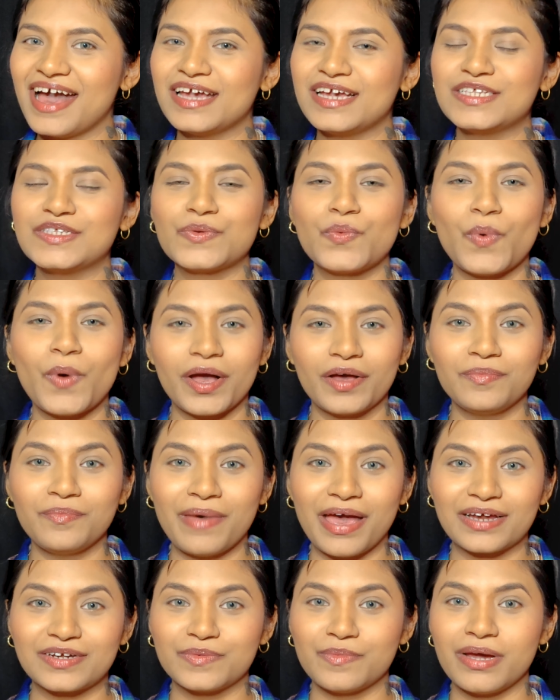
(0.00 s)
welcome back to
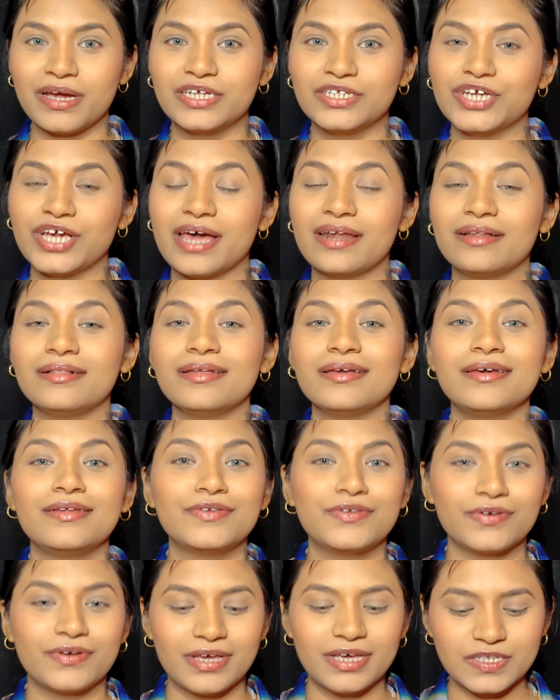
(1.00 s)
my channel. In
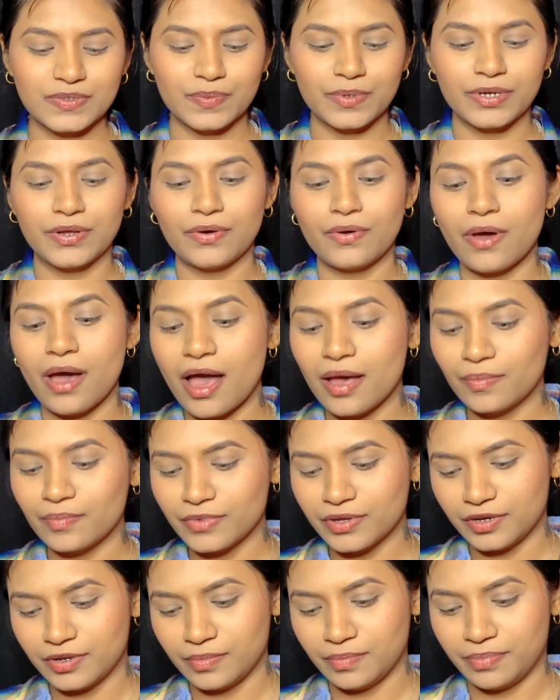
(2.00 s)
today's video, I'm going to
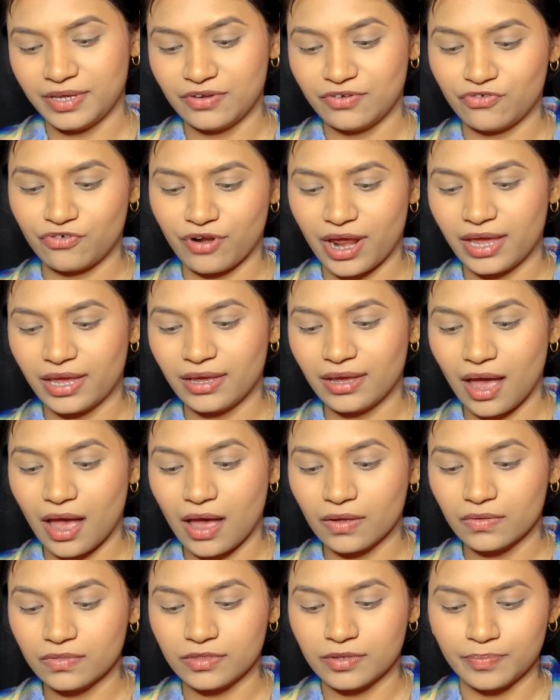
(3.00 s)
be trying out the
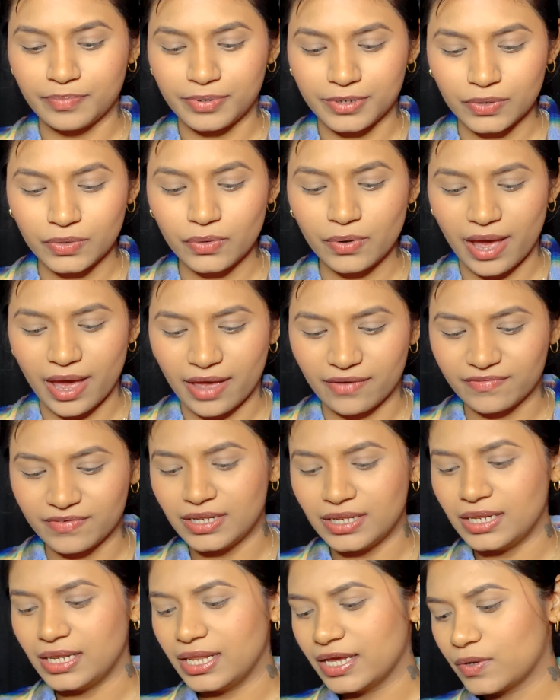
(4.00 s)
Blue Heaven
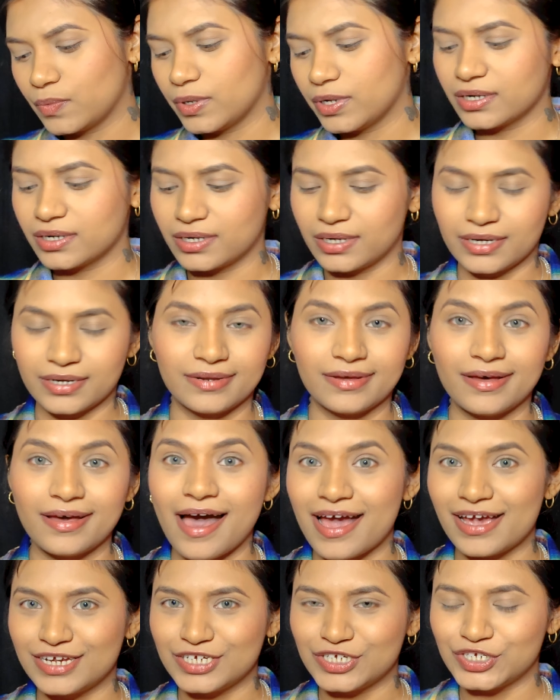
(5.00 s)
Liquid Glitter
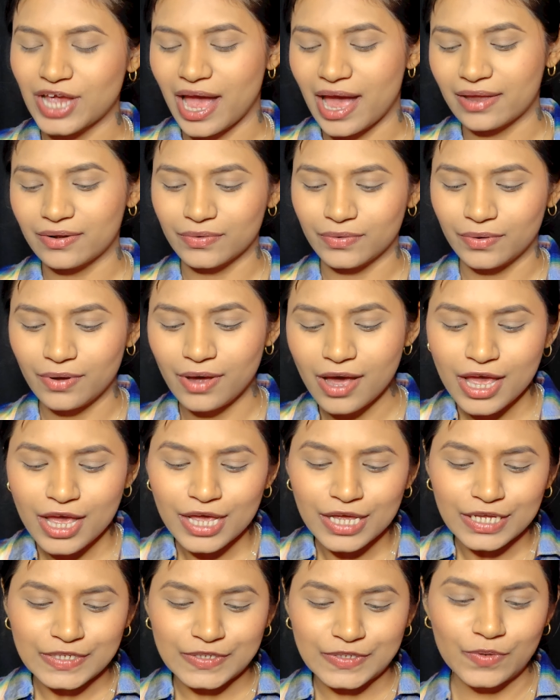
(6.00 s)
Eyeshadow.
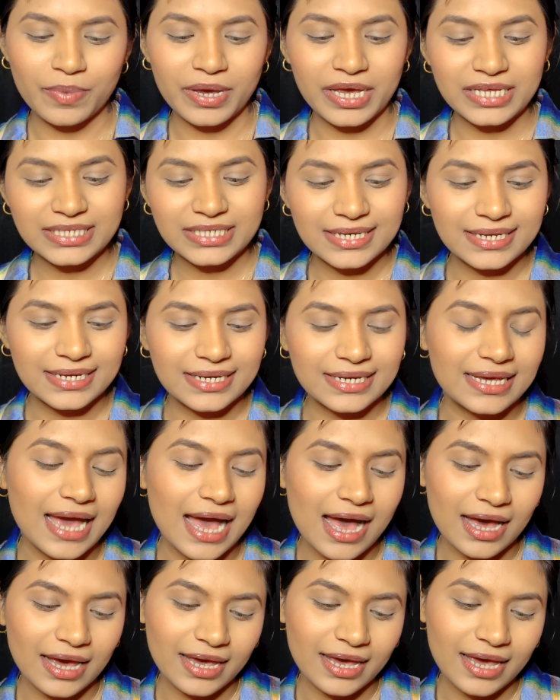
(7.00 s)
So basically, I
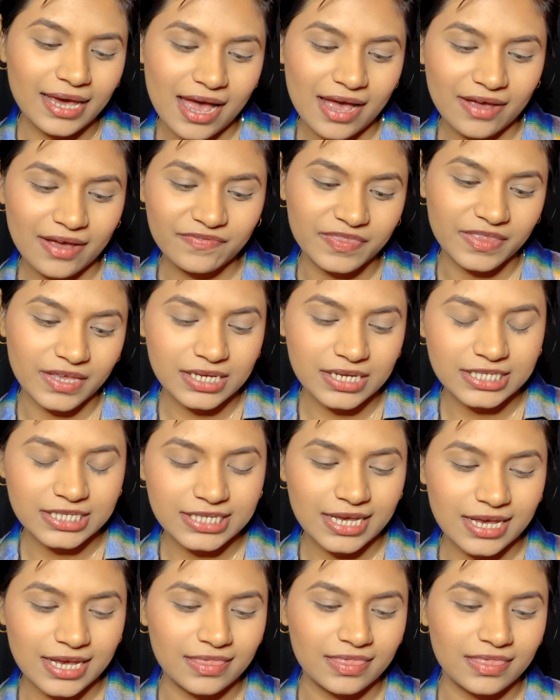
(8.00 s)
have this
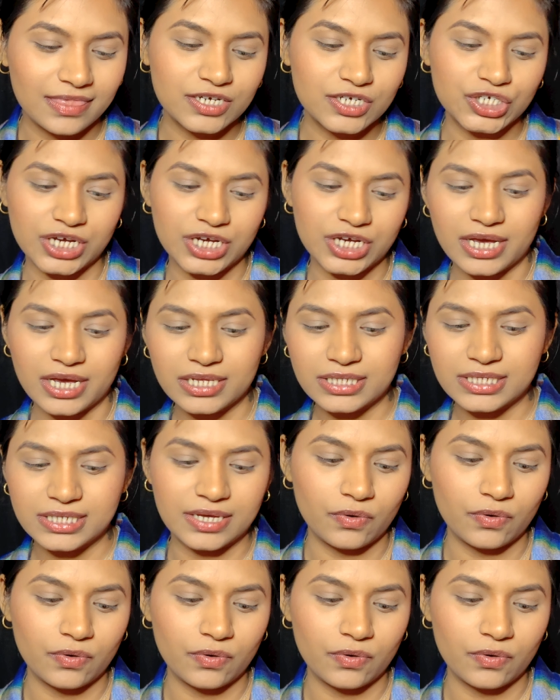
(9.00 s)
in the shade 04